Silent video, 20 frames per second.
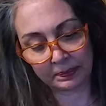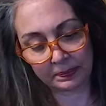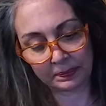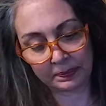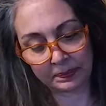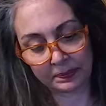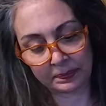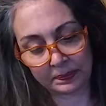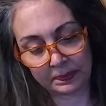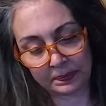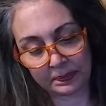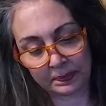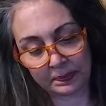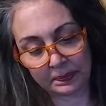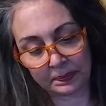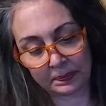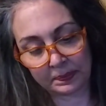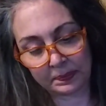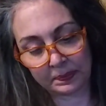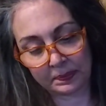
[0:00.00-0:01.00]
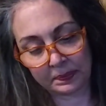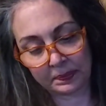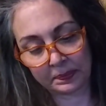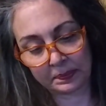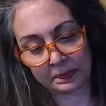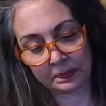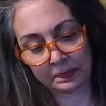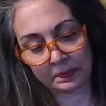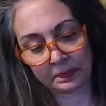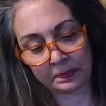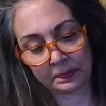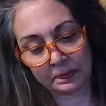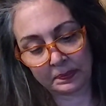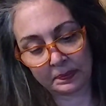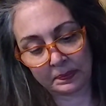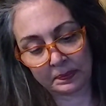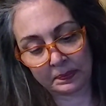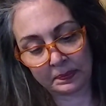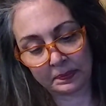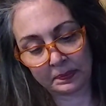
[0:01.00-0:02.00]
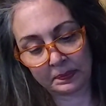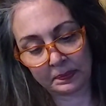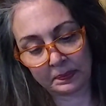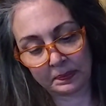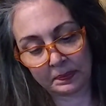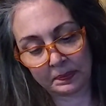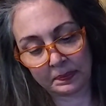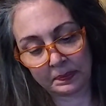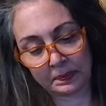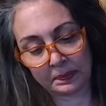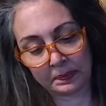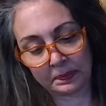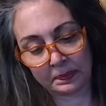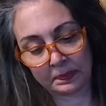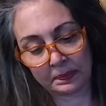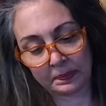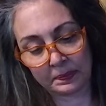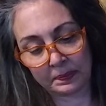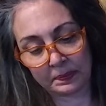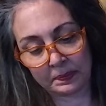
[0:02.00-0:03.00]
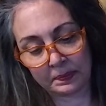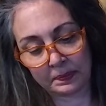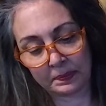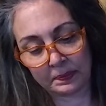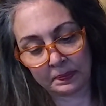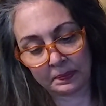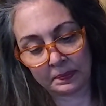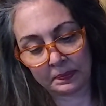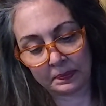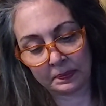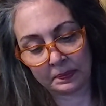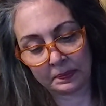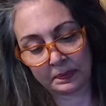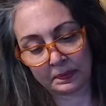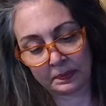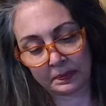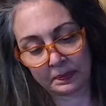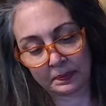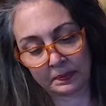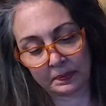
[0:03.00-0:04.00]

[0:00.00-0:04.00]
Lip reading: [no speech]